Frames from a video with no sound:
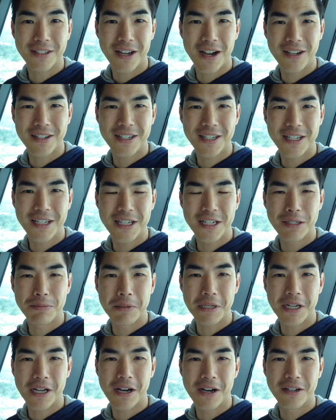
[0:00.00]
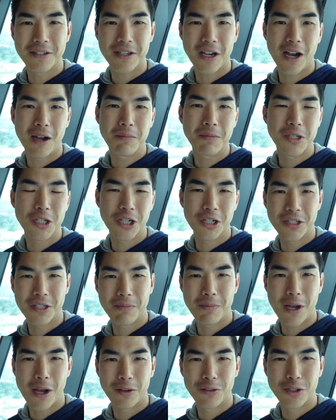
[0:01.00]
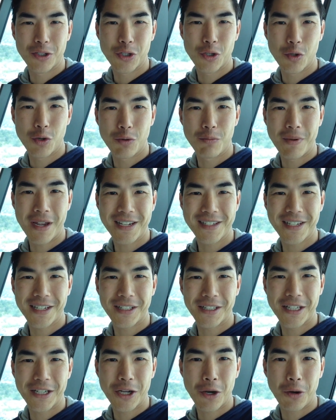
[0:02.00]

Sky City is because I'm just about to basically